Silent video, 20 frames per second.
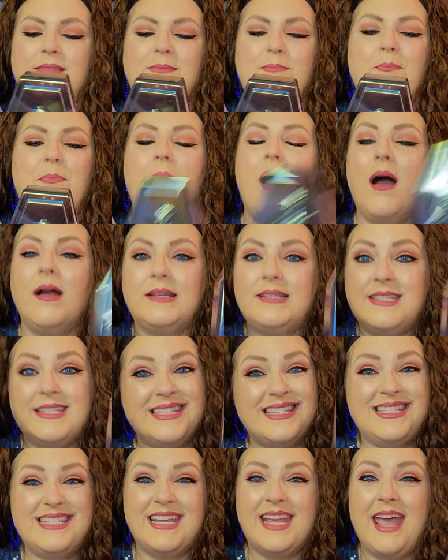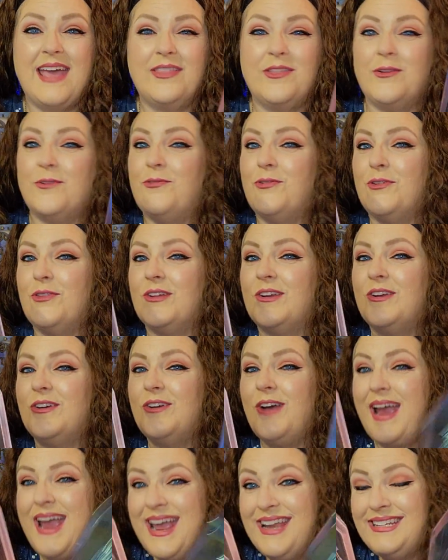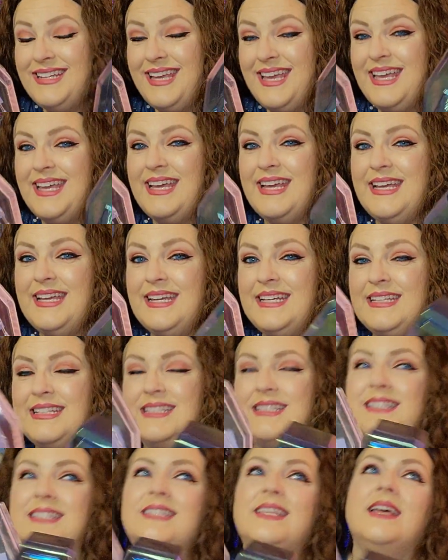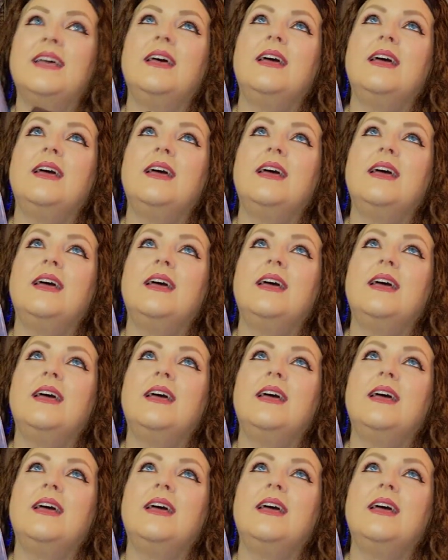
boxes together for the grandkids